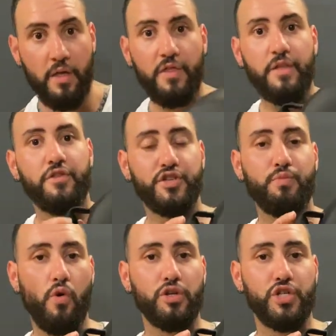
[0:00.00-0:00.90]
then the
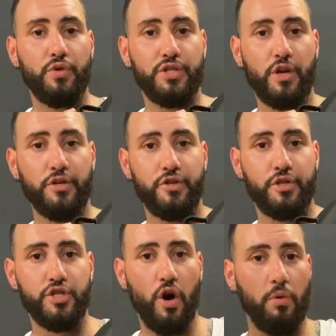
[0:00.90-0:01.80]
smaller shield is going to do
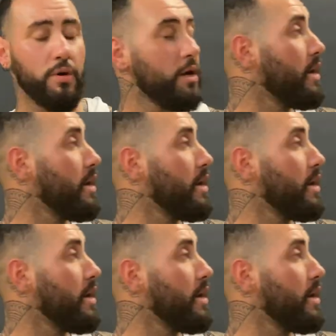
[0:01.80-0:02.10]
the job.